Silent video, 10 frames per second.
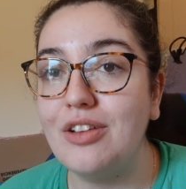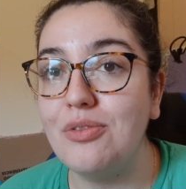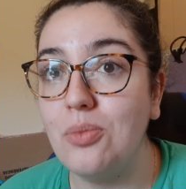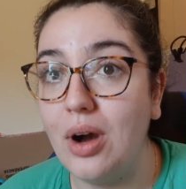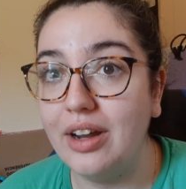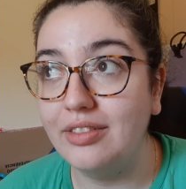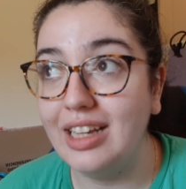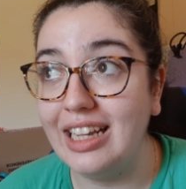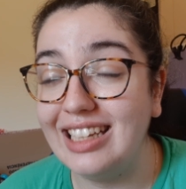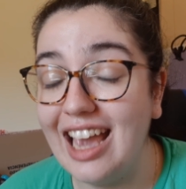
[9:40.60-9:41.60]
one
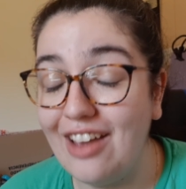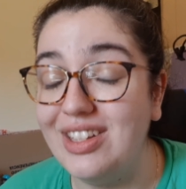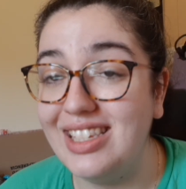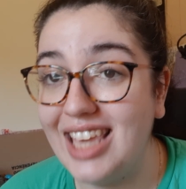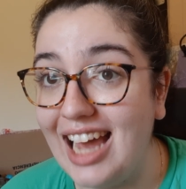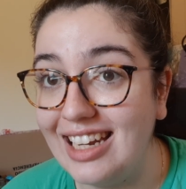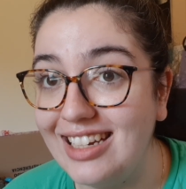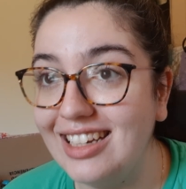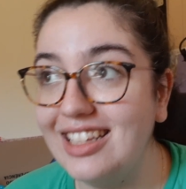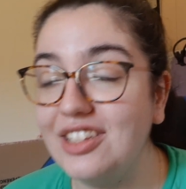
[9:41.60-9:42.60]
in Kevin's
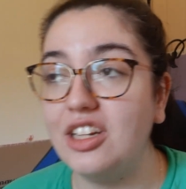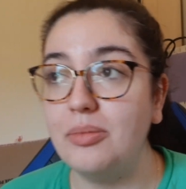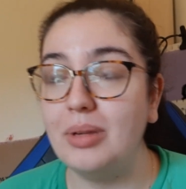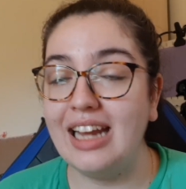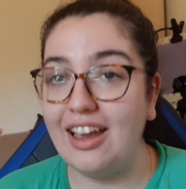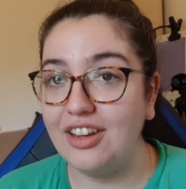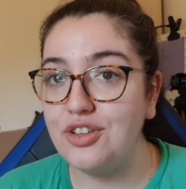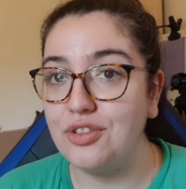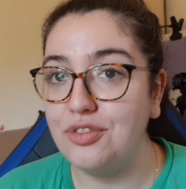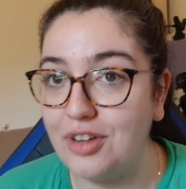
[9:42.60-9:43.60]
calendar. There's going to be an
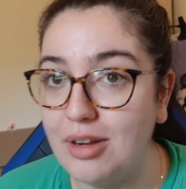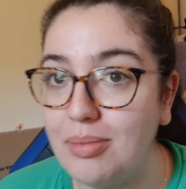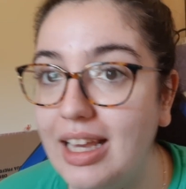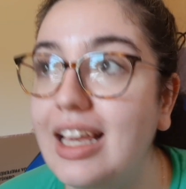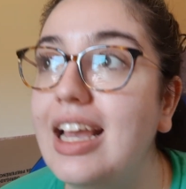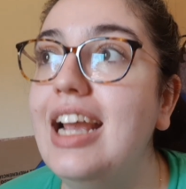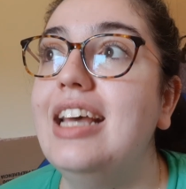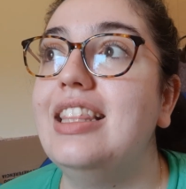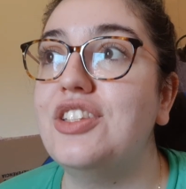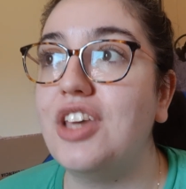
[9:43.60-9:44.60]
extra freebie.
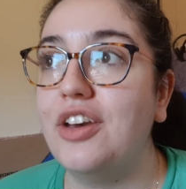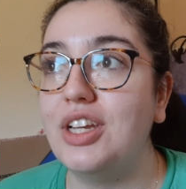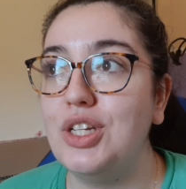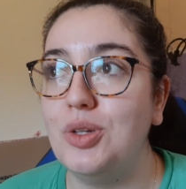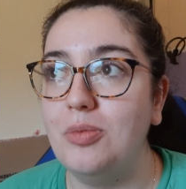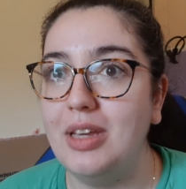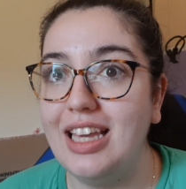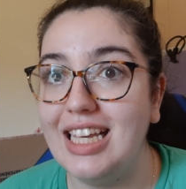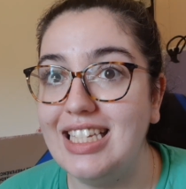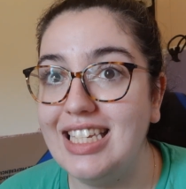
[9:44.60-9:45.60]
There's going to be
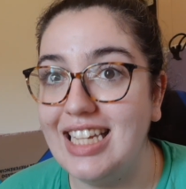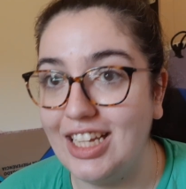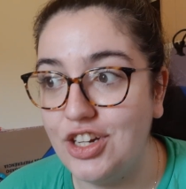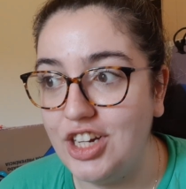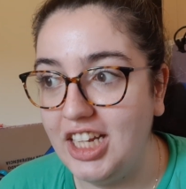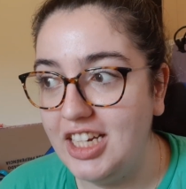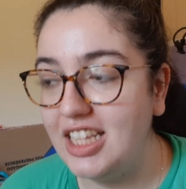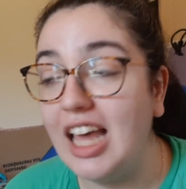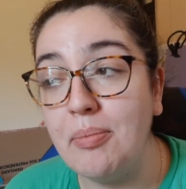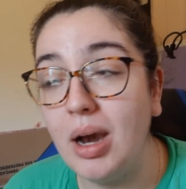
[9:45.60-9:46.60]
a sticker sheet.
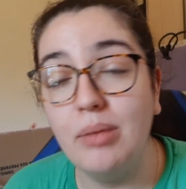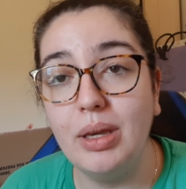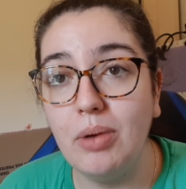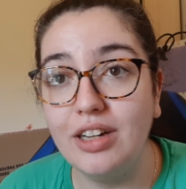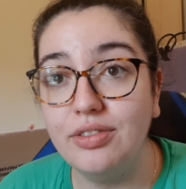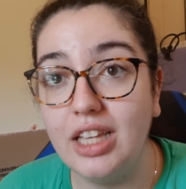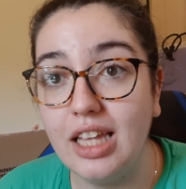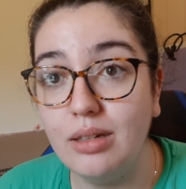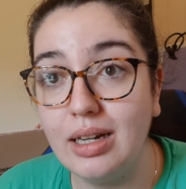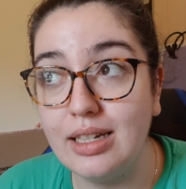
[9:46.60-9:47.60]
There might be one for the
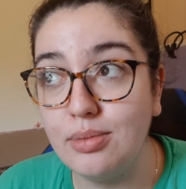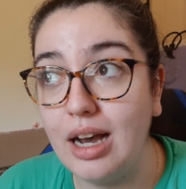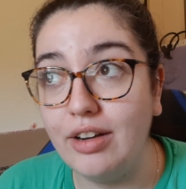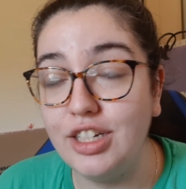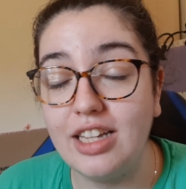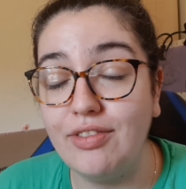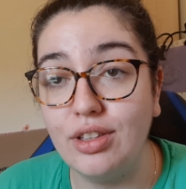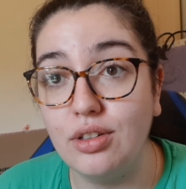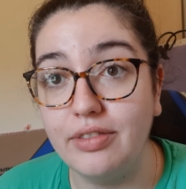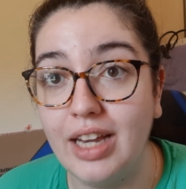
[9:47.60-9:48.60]
other one as well. I just haven't
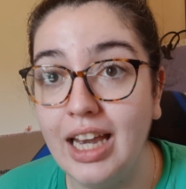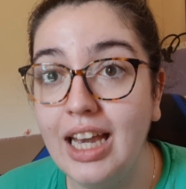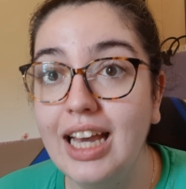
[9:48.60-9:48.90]
thought of it.